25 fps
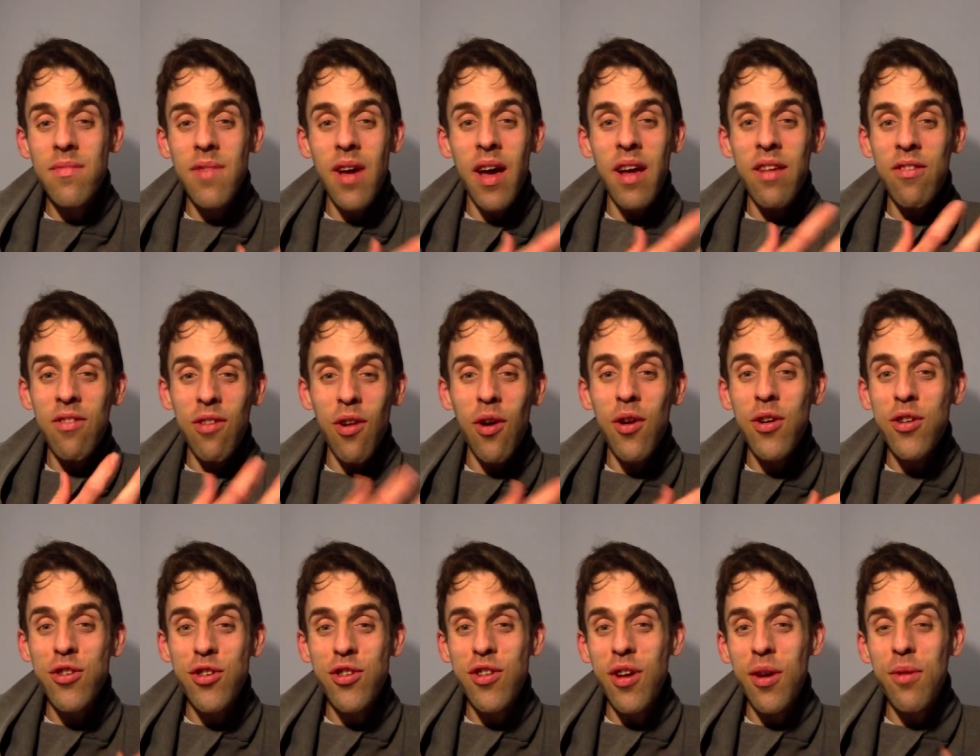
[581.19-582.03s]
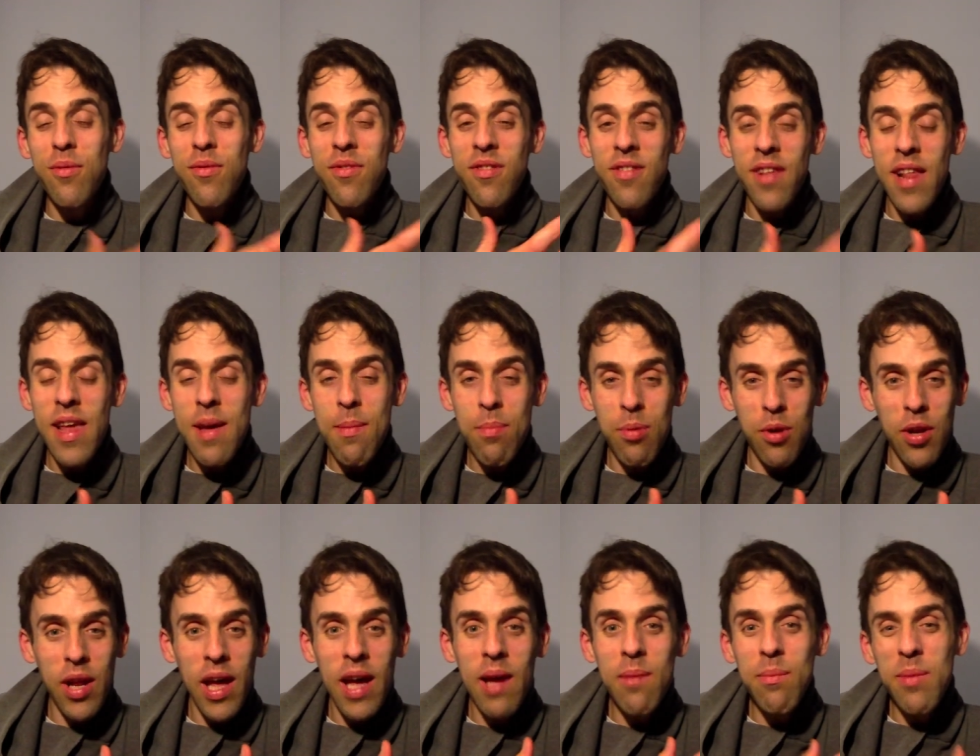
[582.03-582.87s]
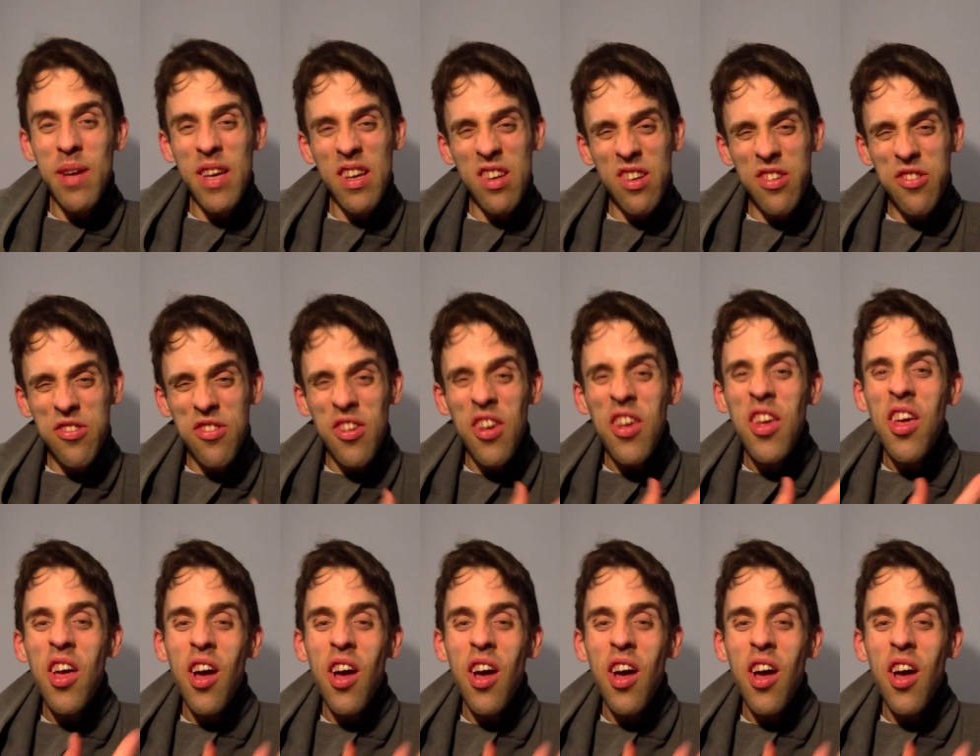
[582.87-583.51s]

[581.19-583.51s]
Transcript: as long as you don't sleep on it, because